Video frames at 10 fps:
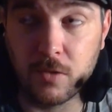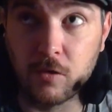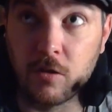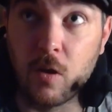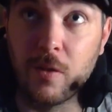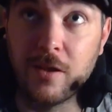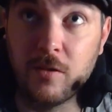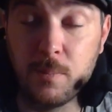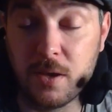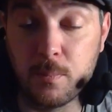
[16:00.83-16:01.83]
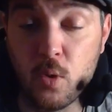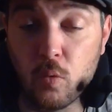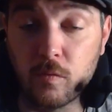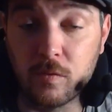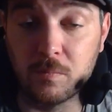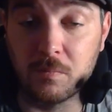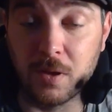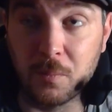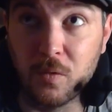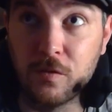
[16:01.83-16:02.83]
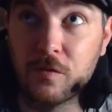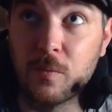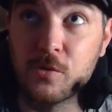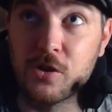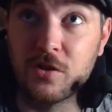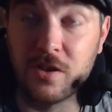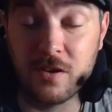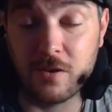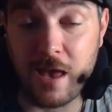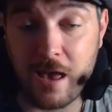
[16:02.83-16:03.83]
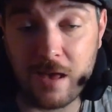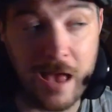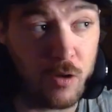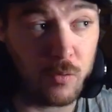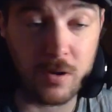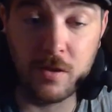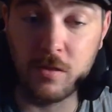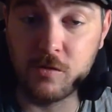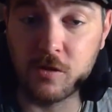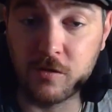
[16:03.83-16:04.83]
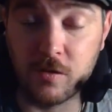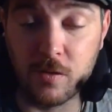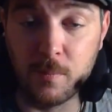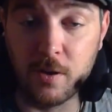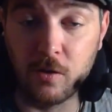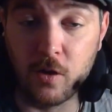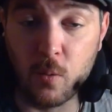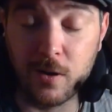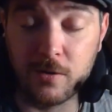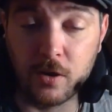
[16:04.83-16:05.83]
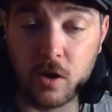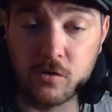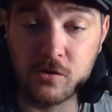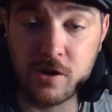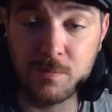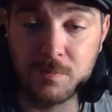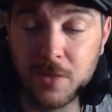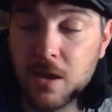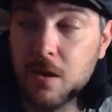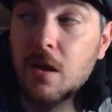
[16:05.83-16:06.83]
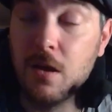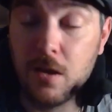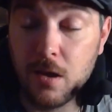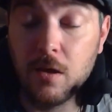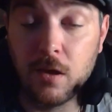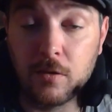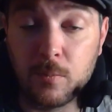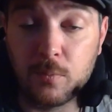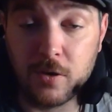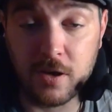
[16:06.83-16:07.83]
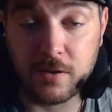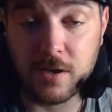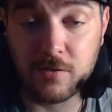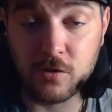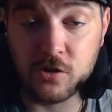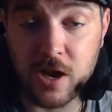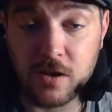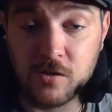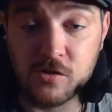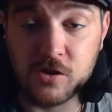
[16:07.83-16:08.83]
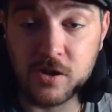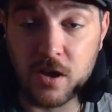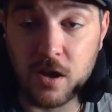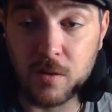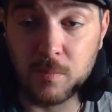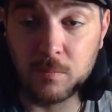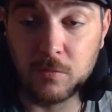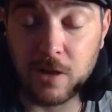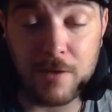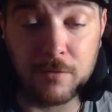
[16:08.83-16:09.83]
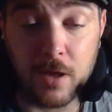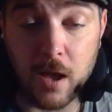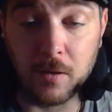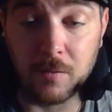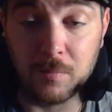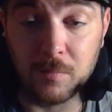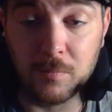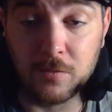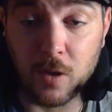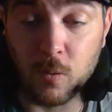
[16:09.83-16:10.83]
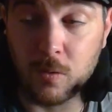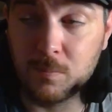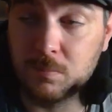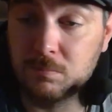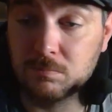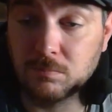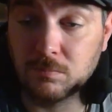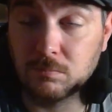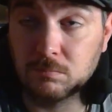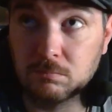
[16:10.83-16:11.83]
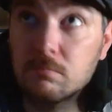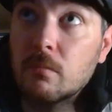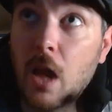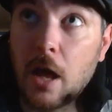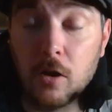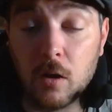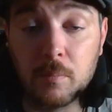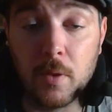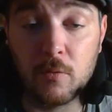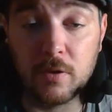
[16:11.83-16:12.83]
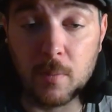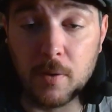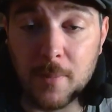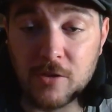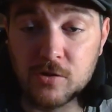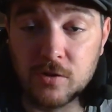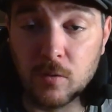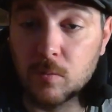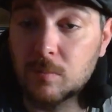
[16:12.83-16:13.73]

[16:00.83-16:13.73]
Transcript: So that's a big move. Like, moving from Jersey to out in just the middle of nowhere in the country. It's a pretty decent change in lifestyle. So, I don't know. That was something to mention, too.